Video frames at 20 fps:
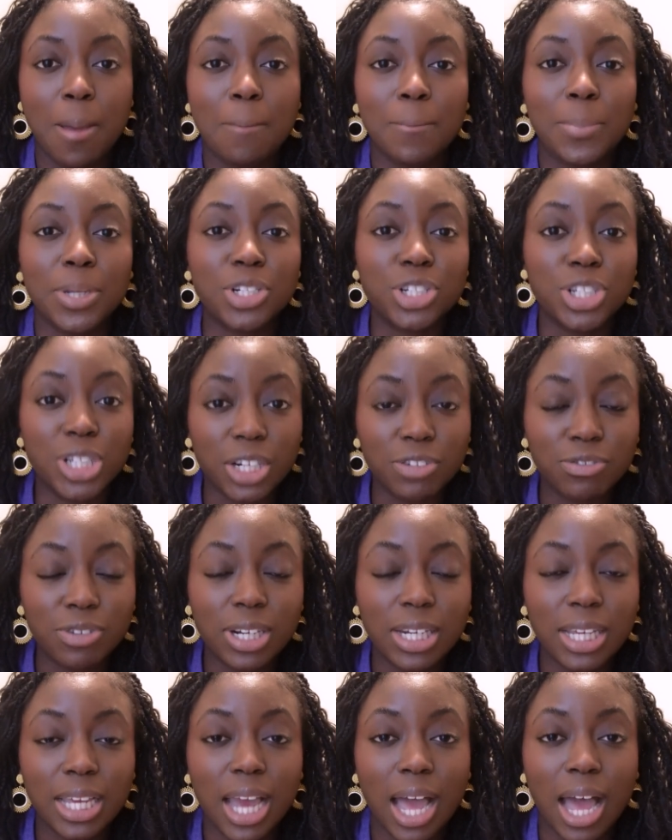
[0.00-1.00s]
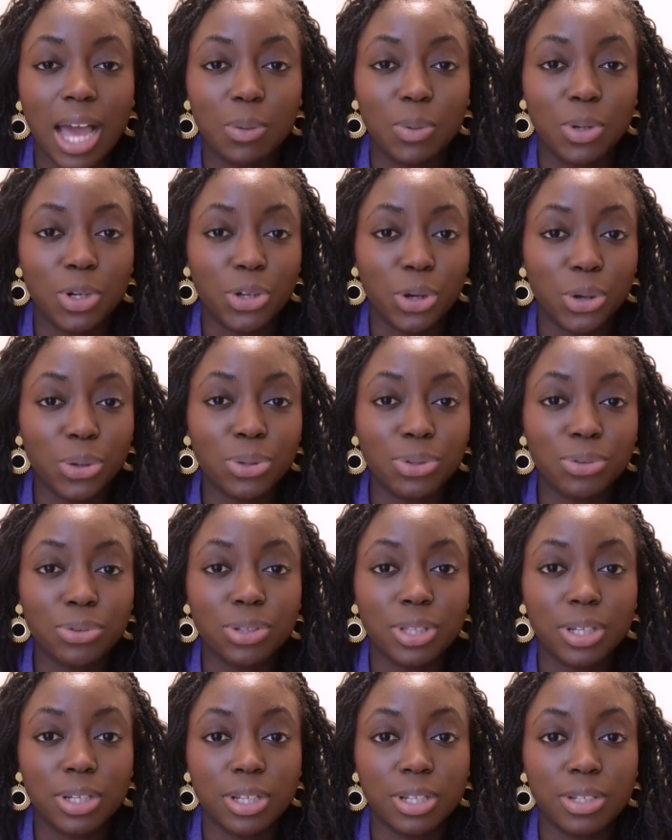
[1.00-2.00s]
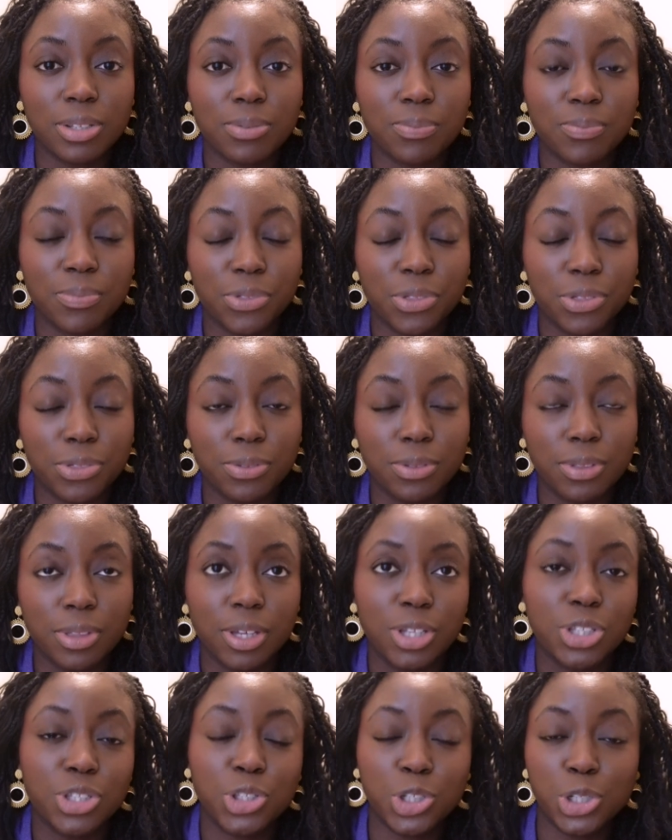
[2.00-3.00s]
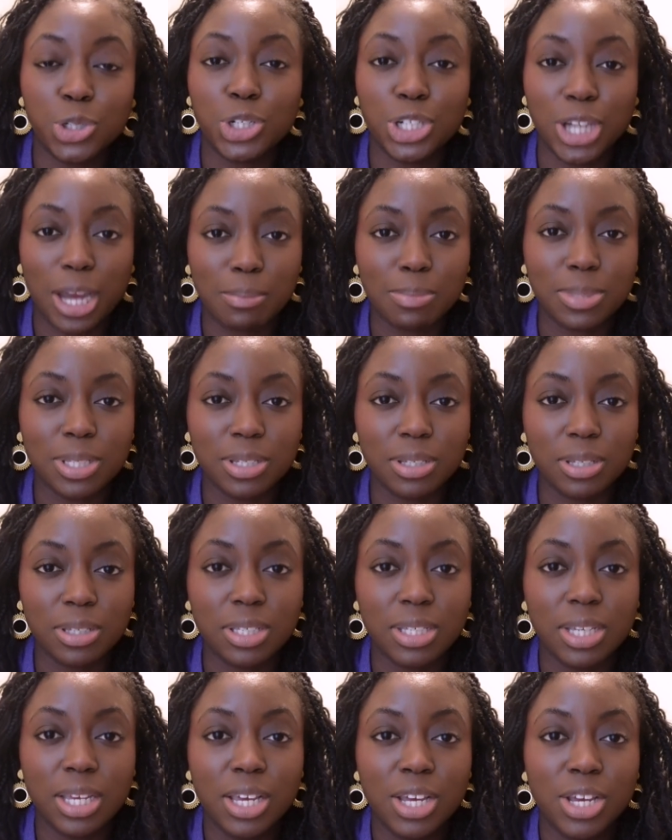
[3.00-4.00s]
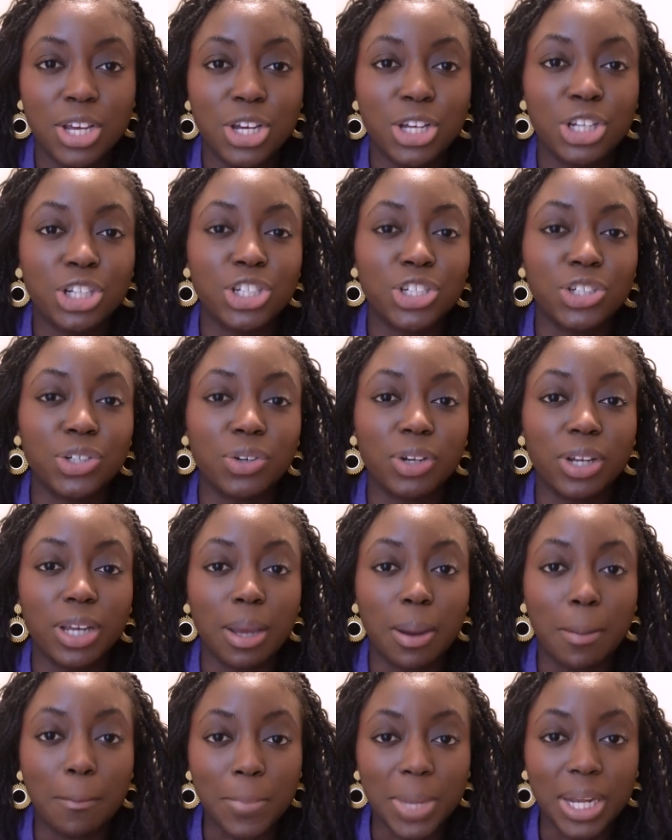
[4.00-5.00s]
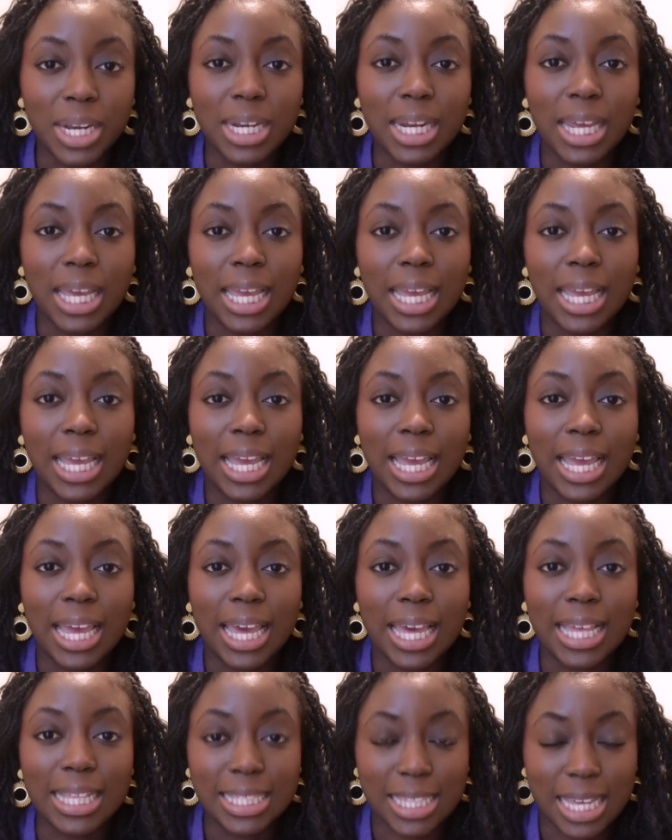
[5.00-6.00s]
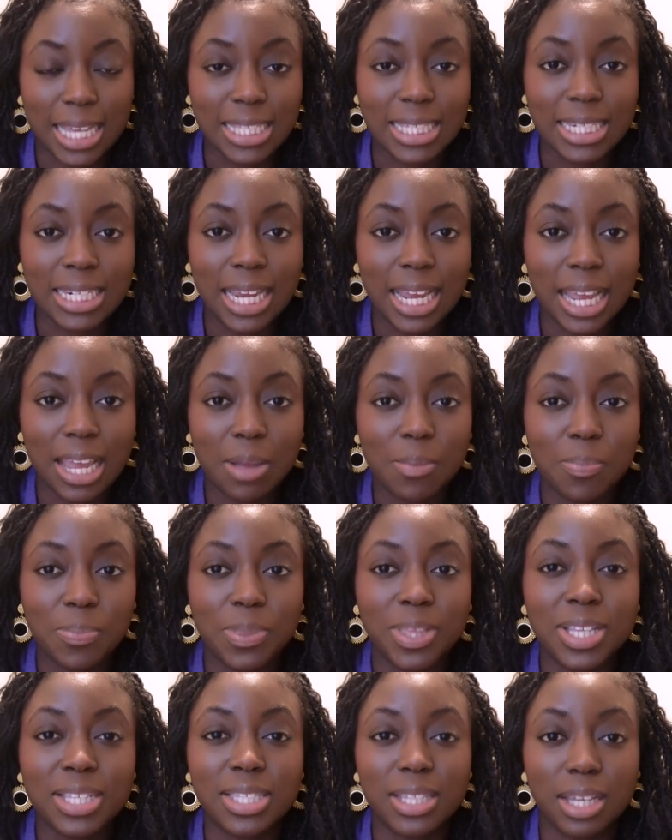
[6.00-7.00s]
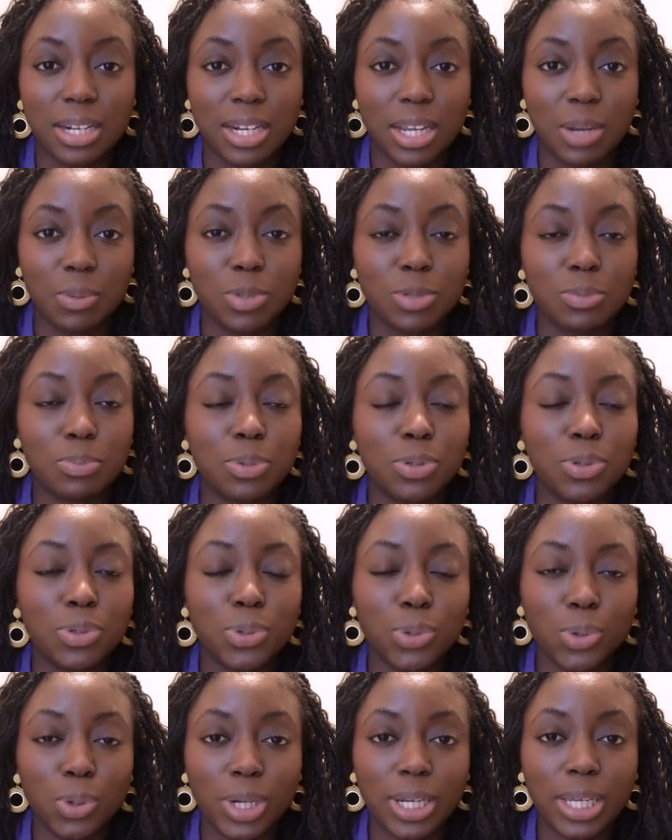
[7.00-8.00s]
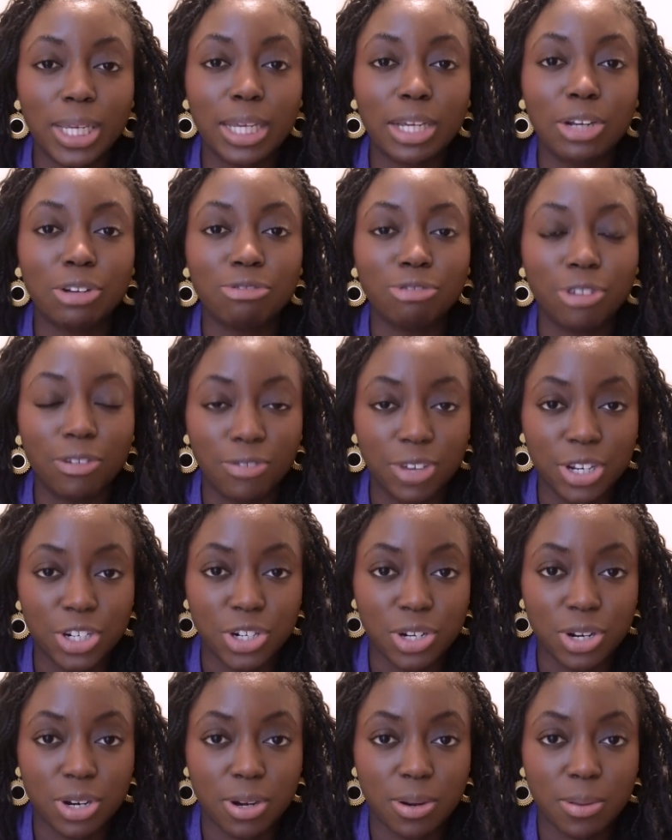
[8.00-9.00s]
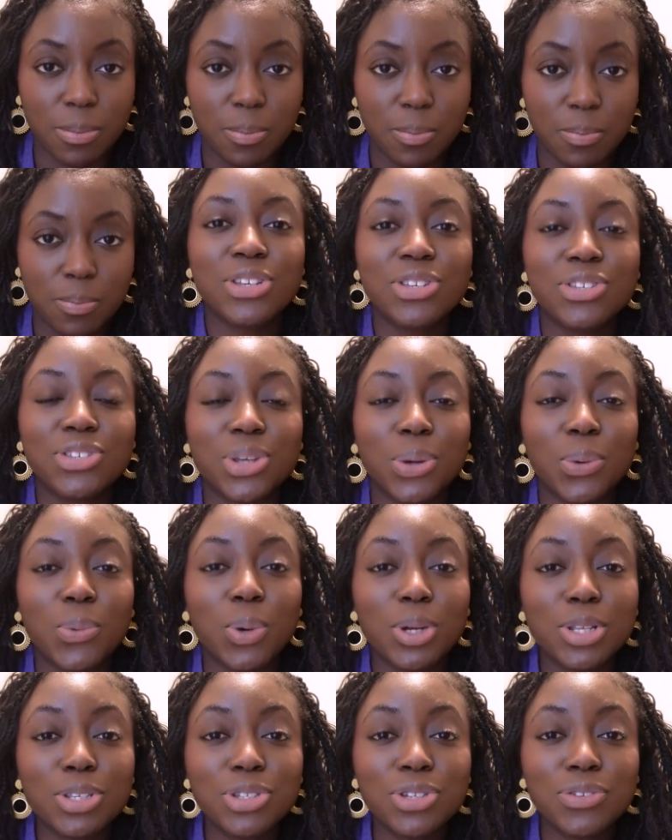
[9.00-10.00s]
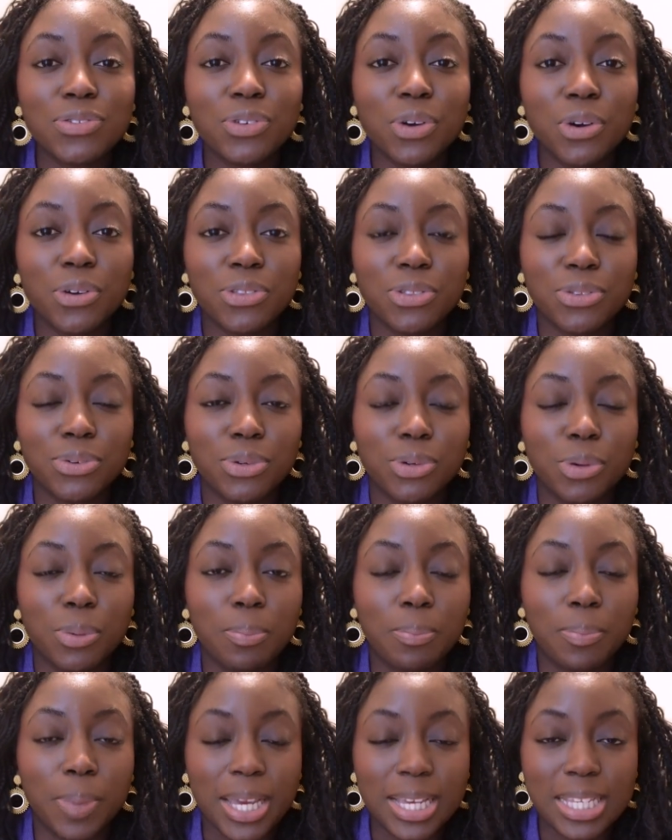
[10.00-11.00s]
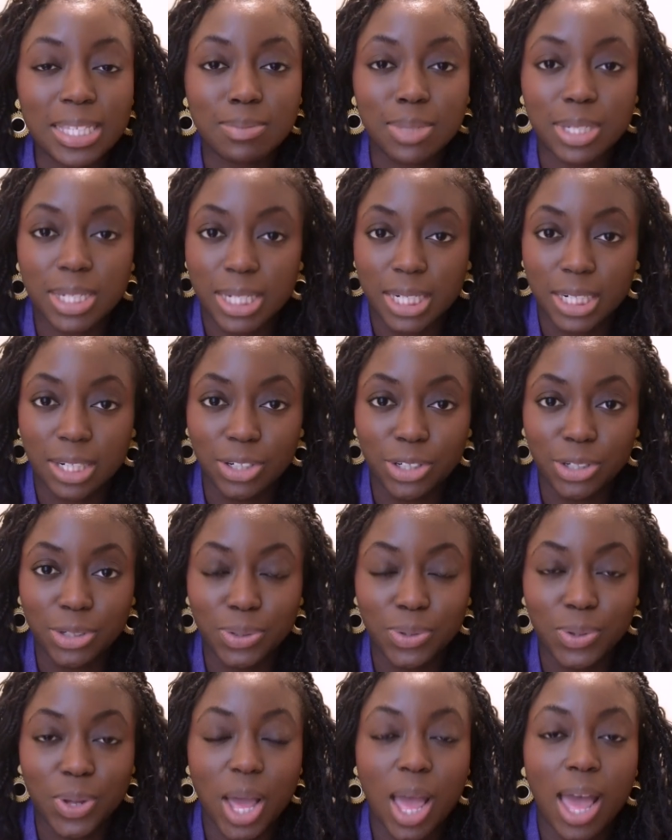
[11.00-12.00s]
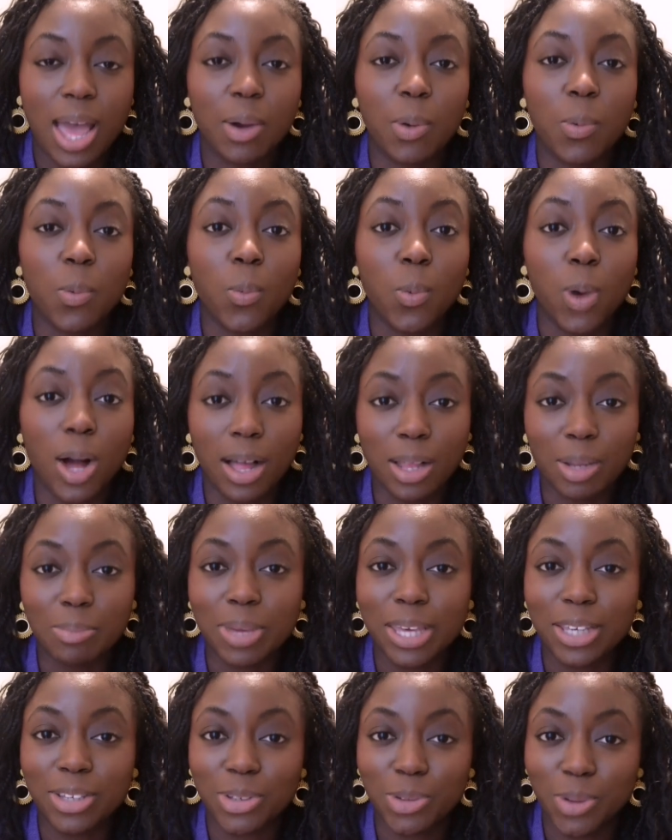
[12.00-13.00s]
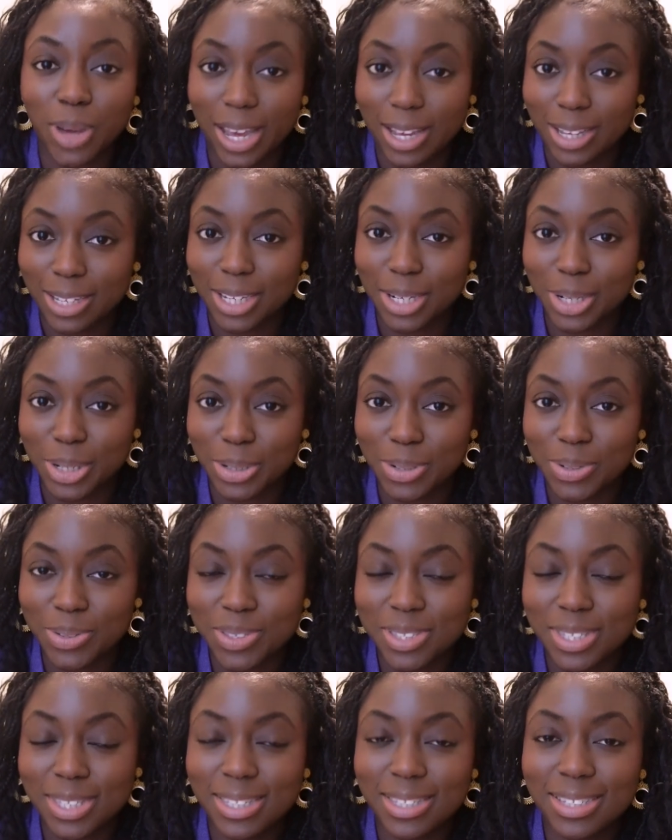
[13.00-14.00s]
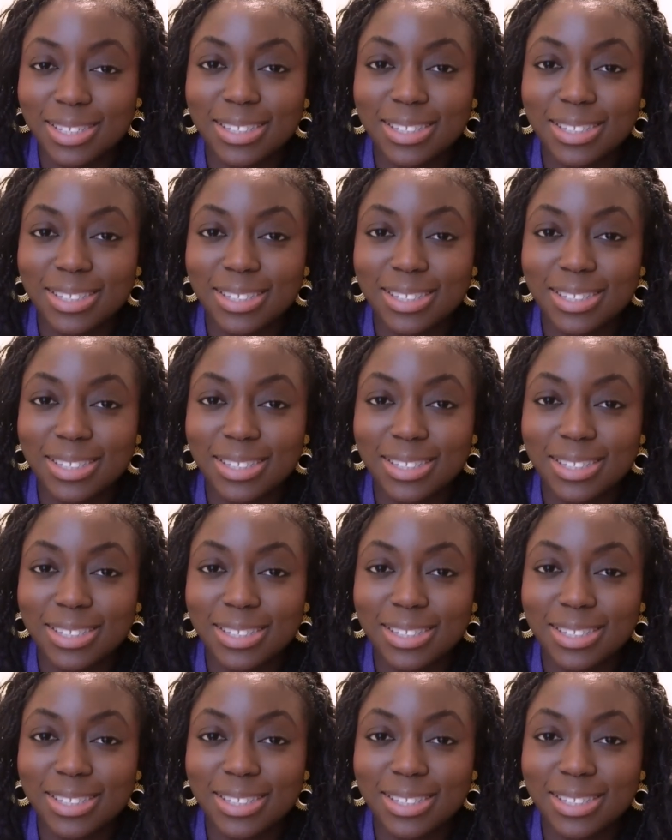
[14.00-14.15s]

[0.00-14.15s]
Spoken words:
But generally I would go through the 2 chapters during Monday and Saturday. Sunday was purely revision. So once you've gotten through your base material while making your Anki notes